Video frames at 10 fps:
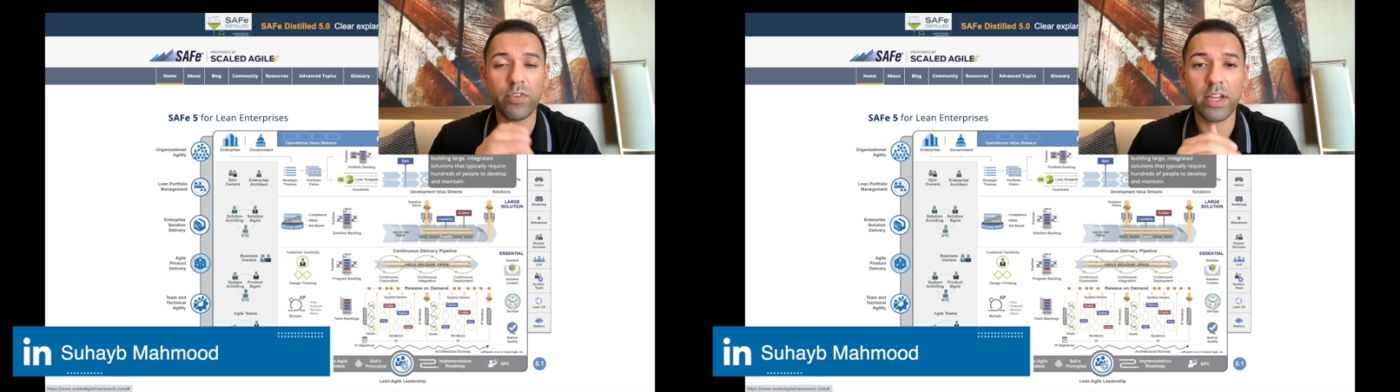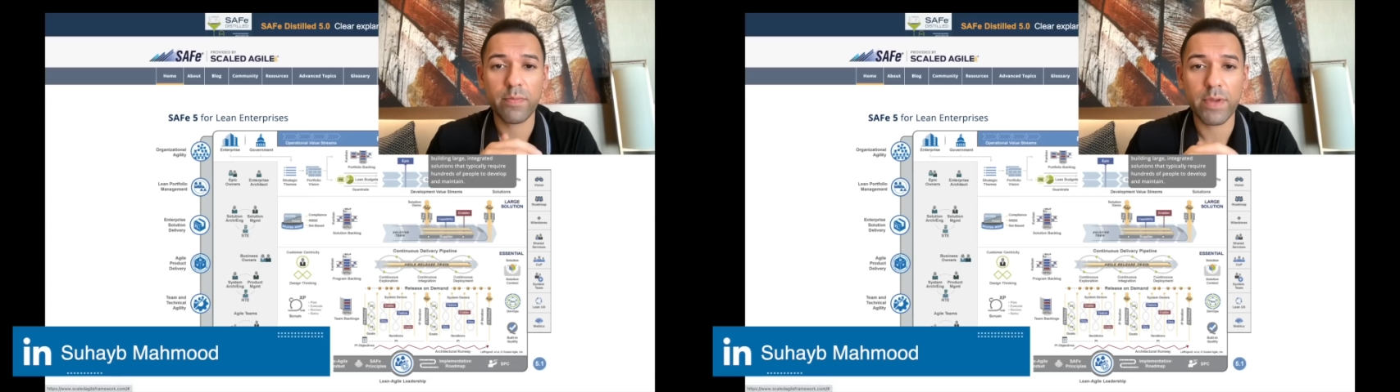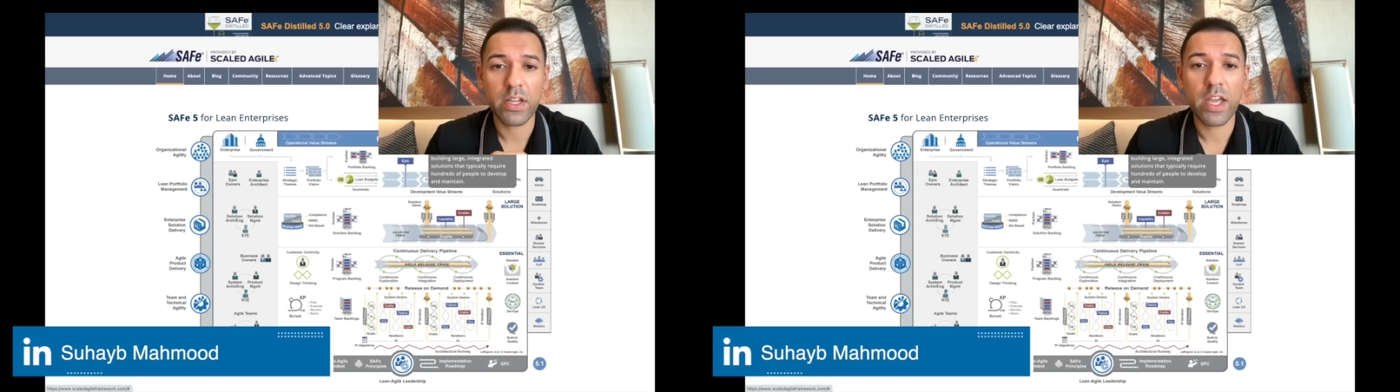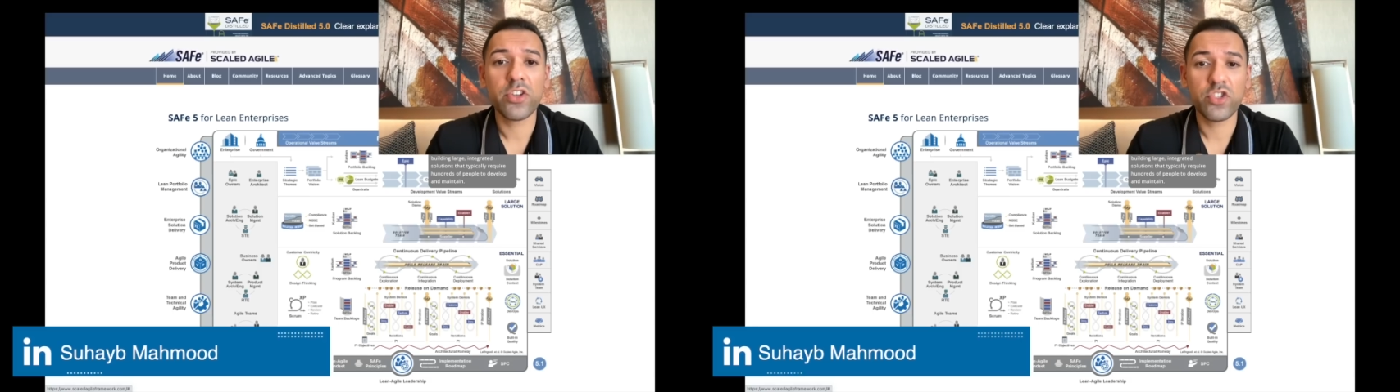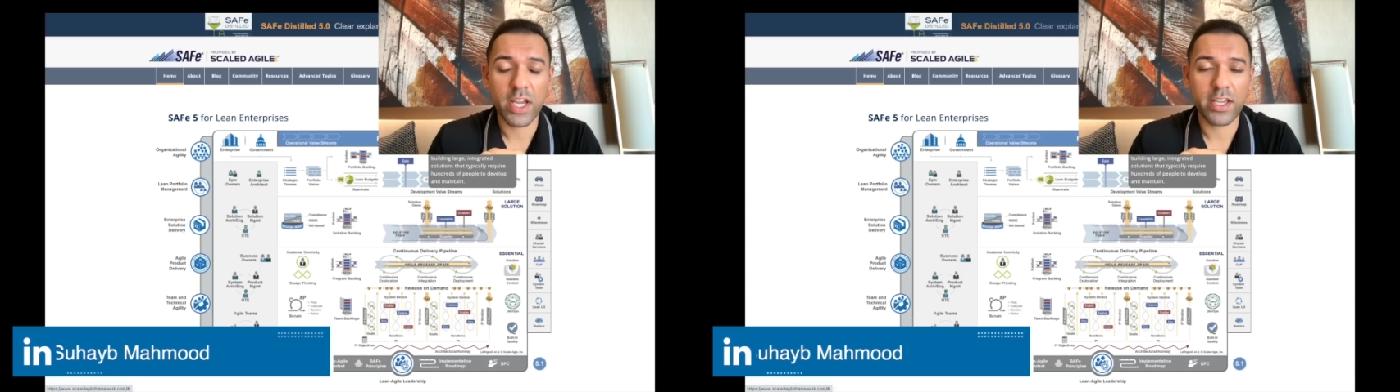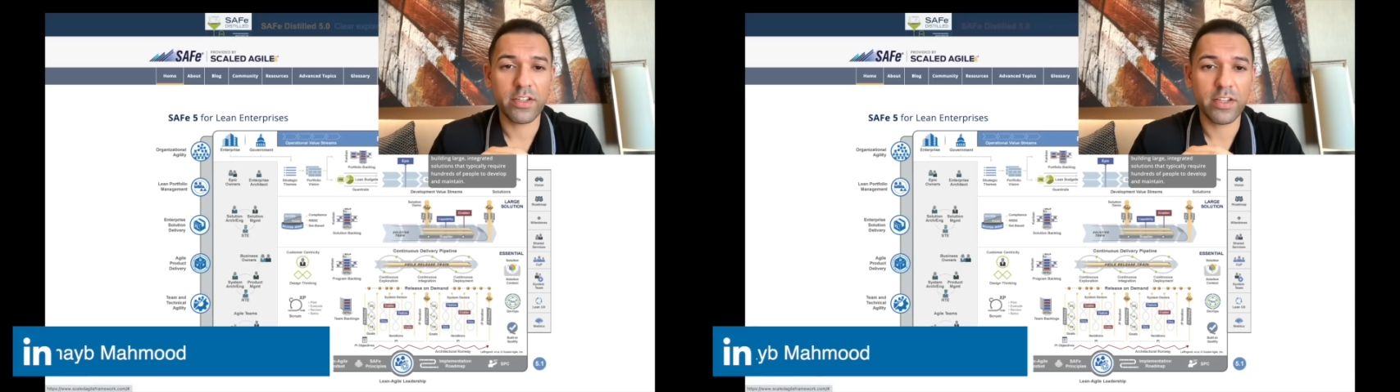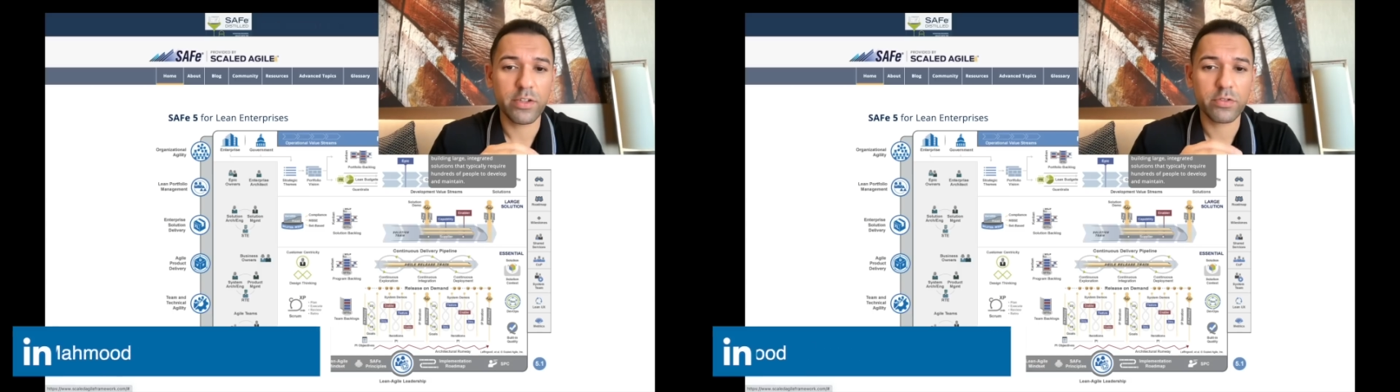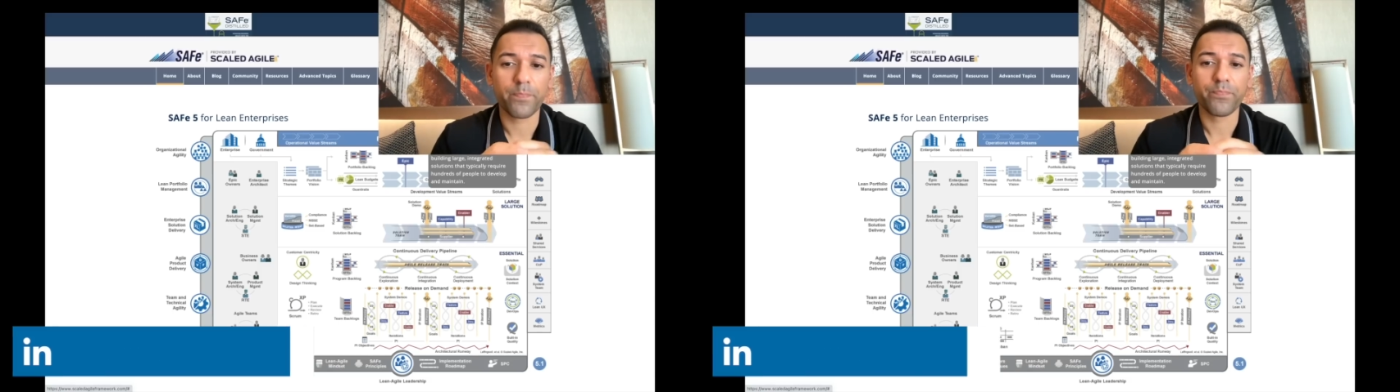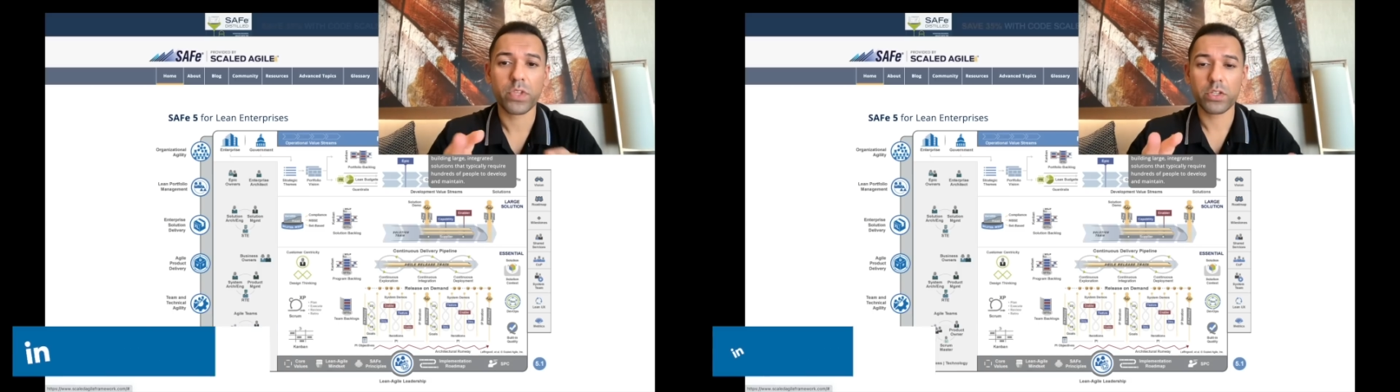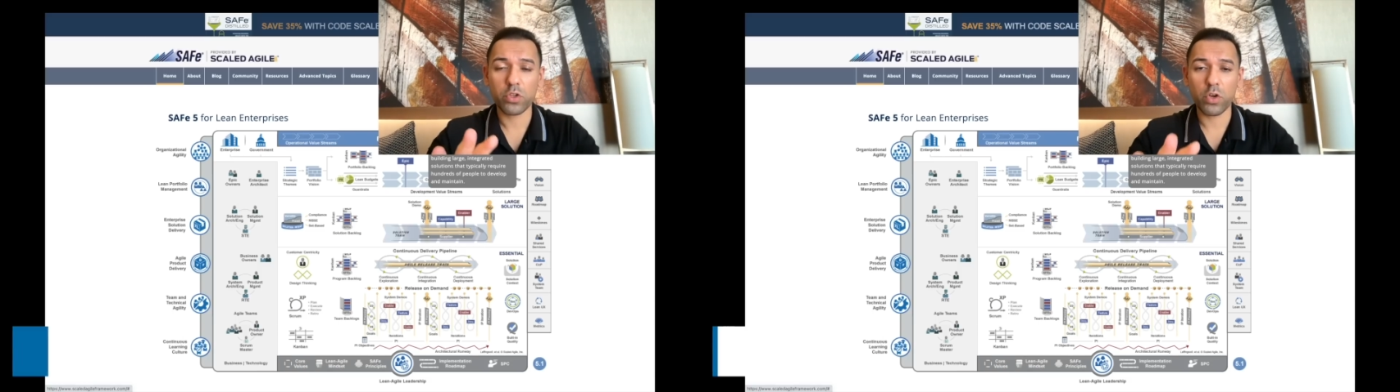recommend checking it out.
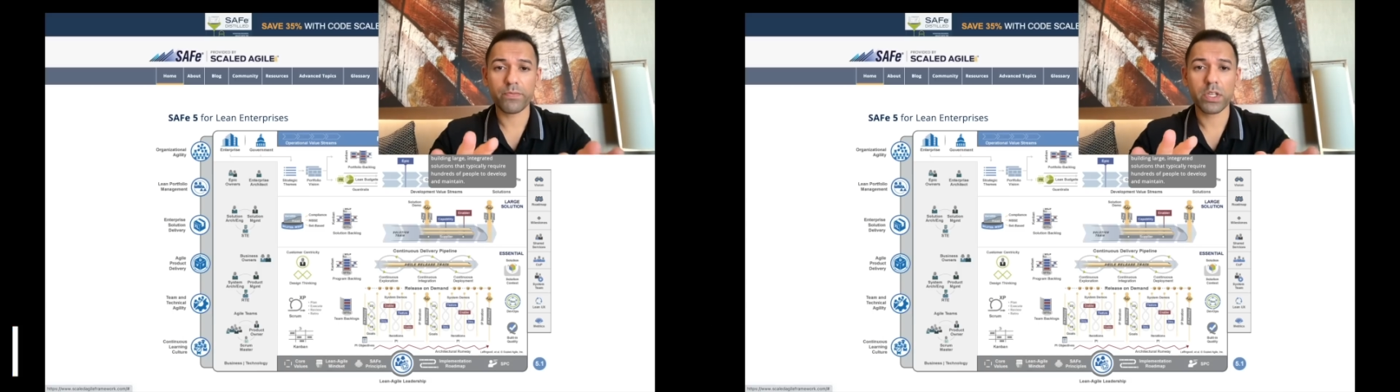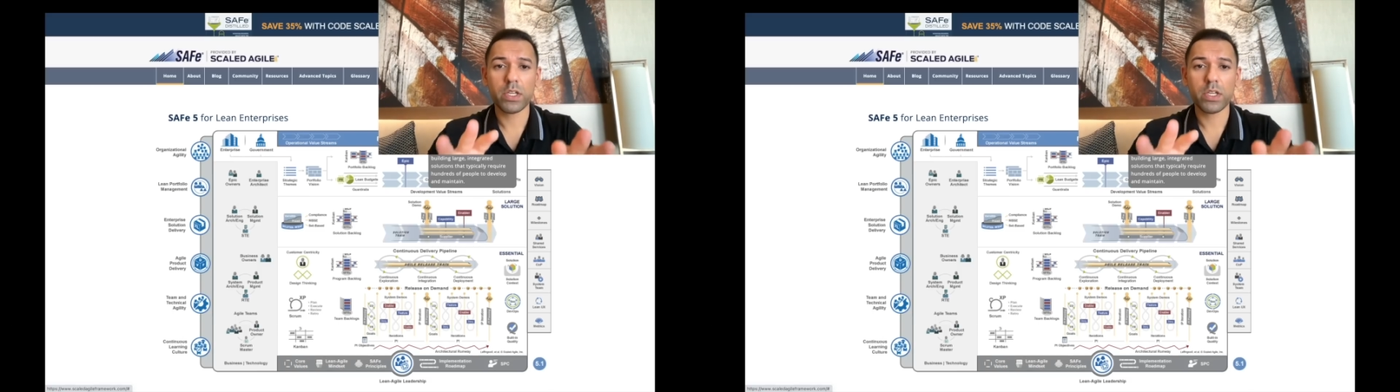So